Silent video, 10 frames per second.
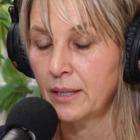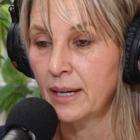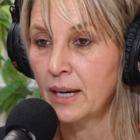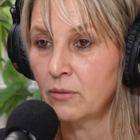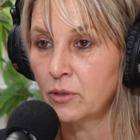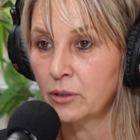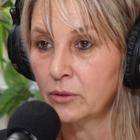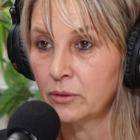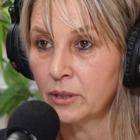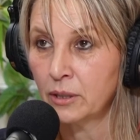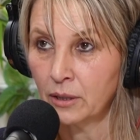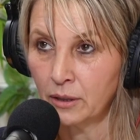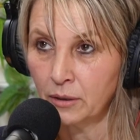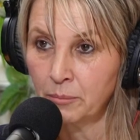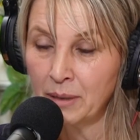have the
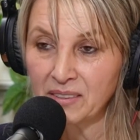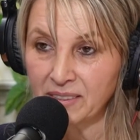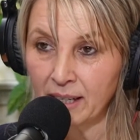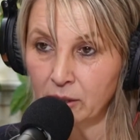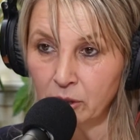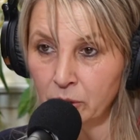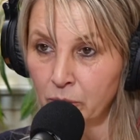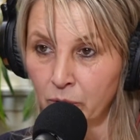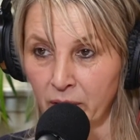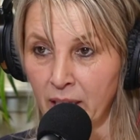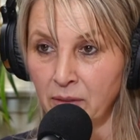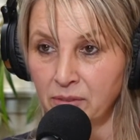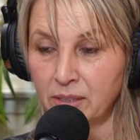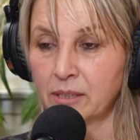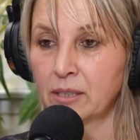massacre
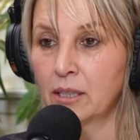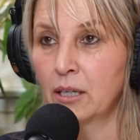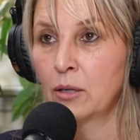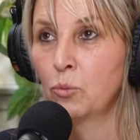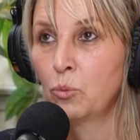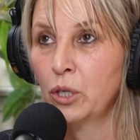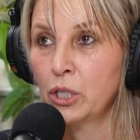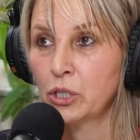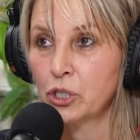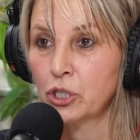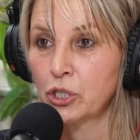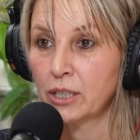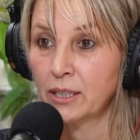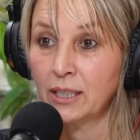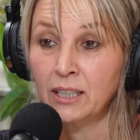graves, which
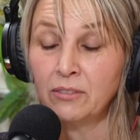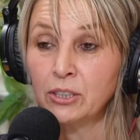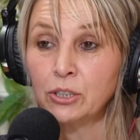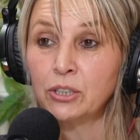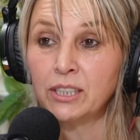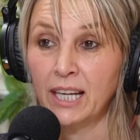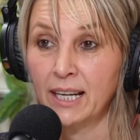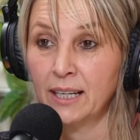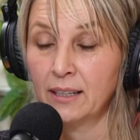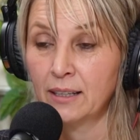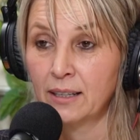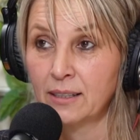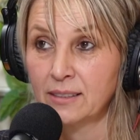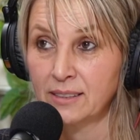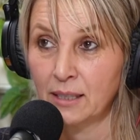even today,
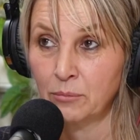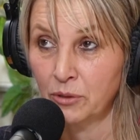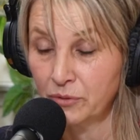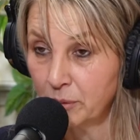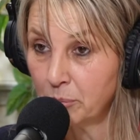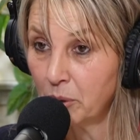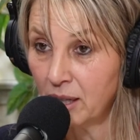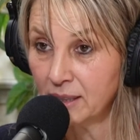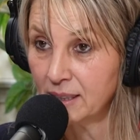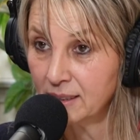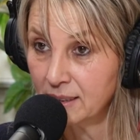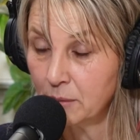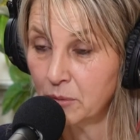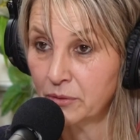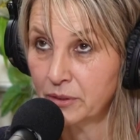some of the bodies,
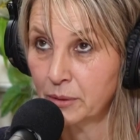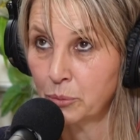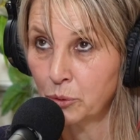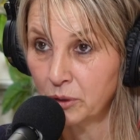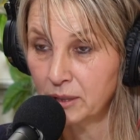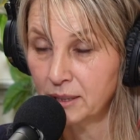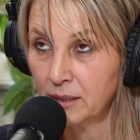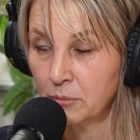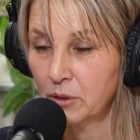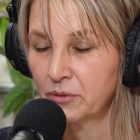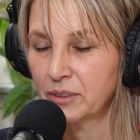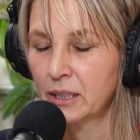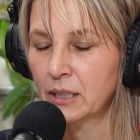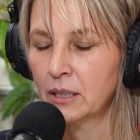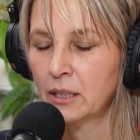some of the boys, some of
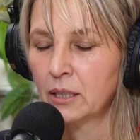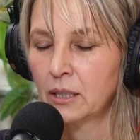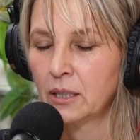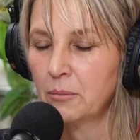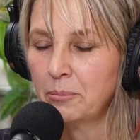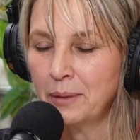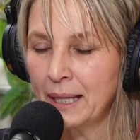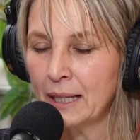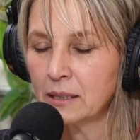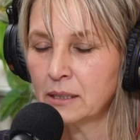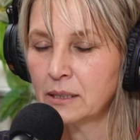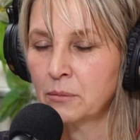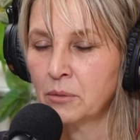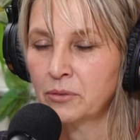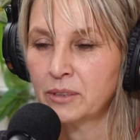the men,
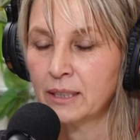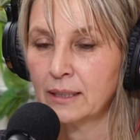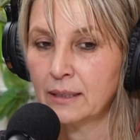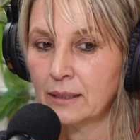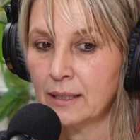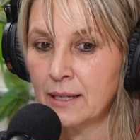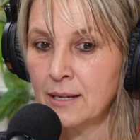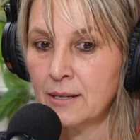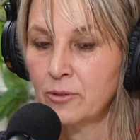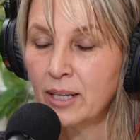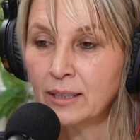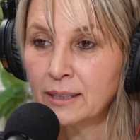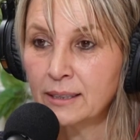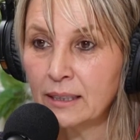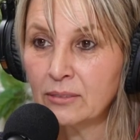some of the
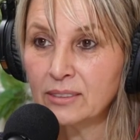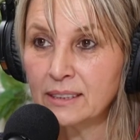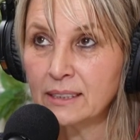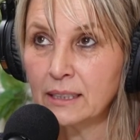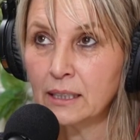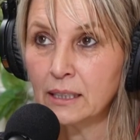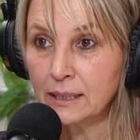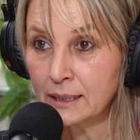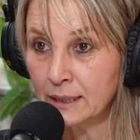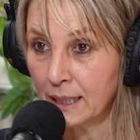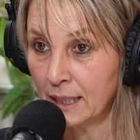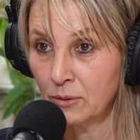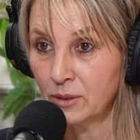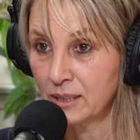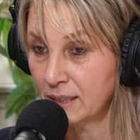relatives
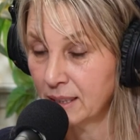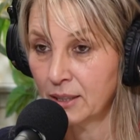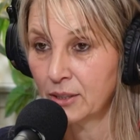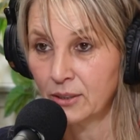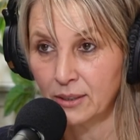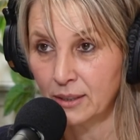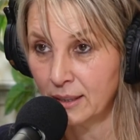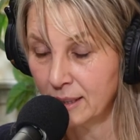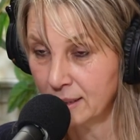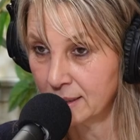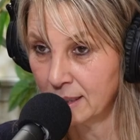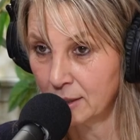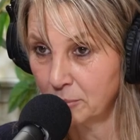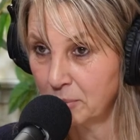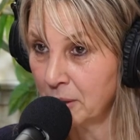that was there is
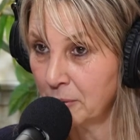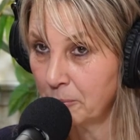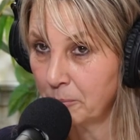not be